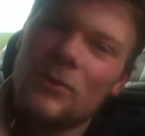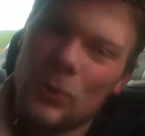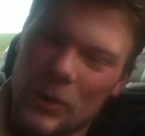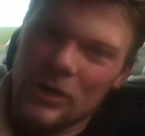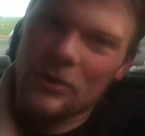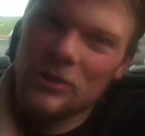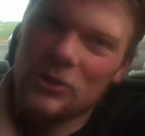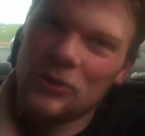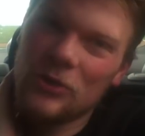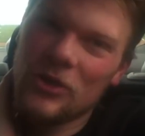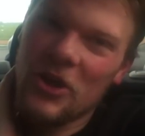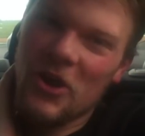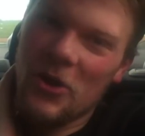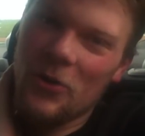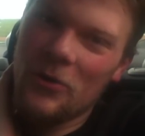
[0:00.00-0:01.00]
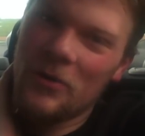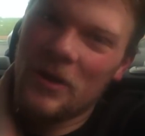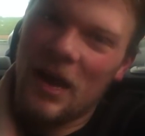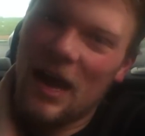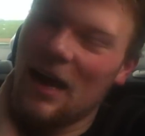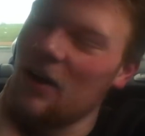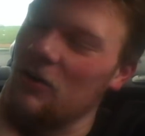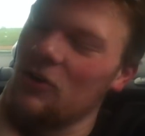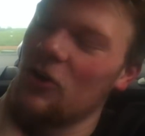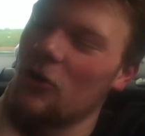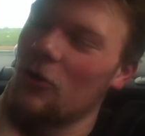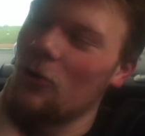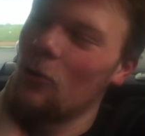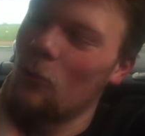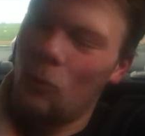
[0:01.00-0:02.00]
three or two to go, I don't
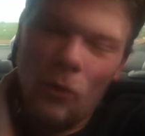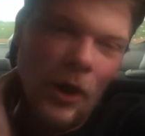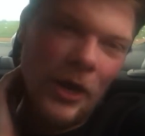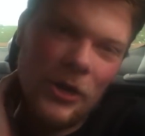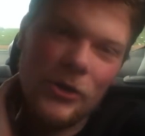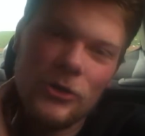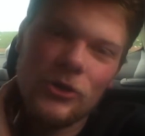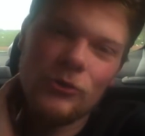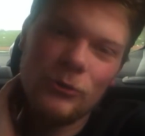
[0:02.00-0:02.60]
know what your